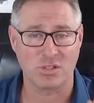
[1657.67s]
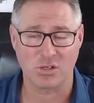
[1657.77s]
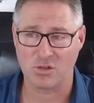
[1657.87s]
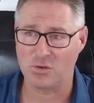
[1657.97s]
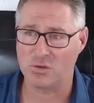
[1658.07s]
It's a
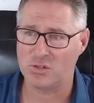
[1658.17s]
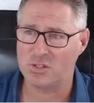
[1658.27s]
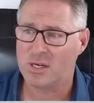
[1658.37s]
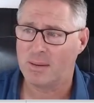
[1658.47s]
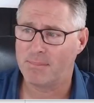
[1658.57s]

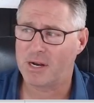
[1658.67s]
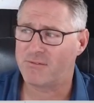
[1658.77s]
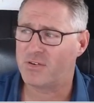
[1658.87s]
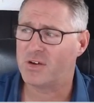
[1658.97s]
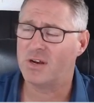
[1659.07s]
huge
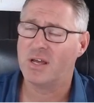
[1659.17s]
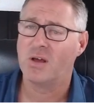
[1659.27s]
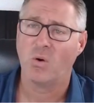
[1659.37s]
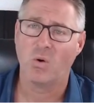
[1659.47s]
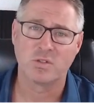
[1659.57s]
benefit.
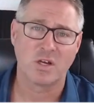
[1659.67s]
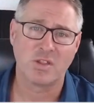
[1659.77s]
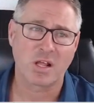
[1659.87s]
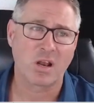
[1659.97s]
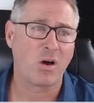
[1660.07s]
Also,
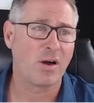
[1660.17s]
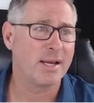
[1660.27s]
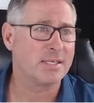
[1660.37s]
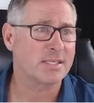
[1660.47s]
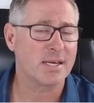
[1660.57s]
the
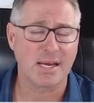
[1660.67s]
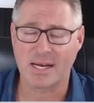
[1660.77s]
client